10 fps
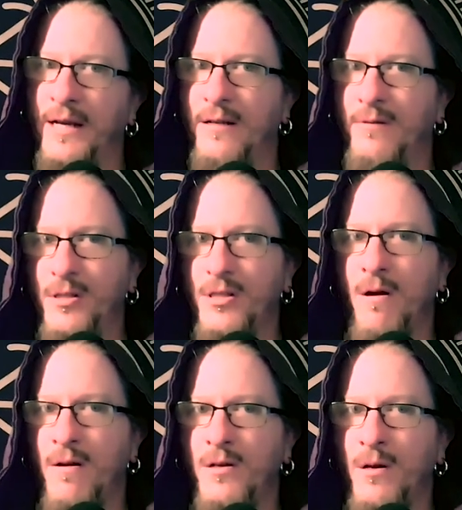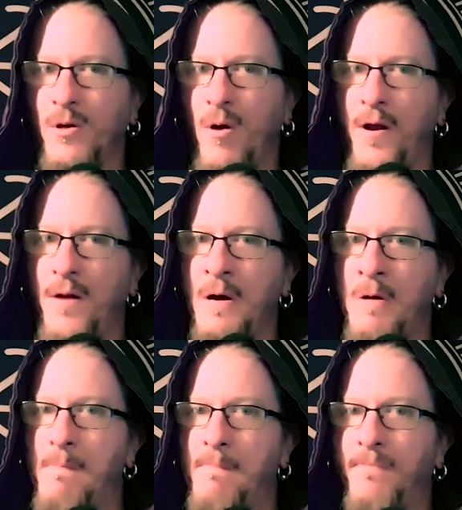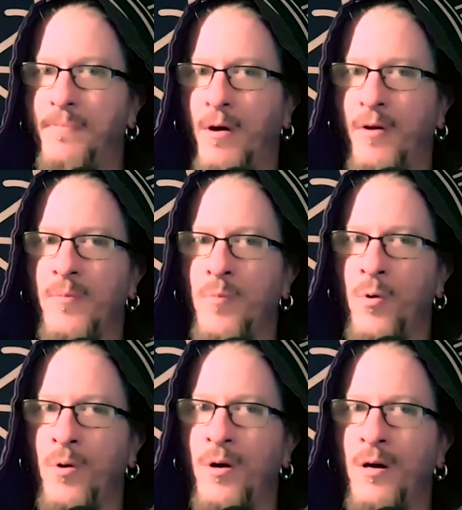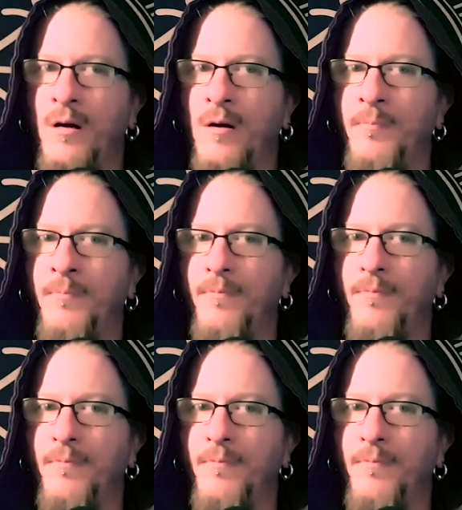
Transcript: And then we started, you know, talking about other more um,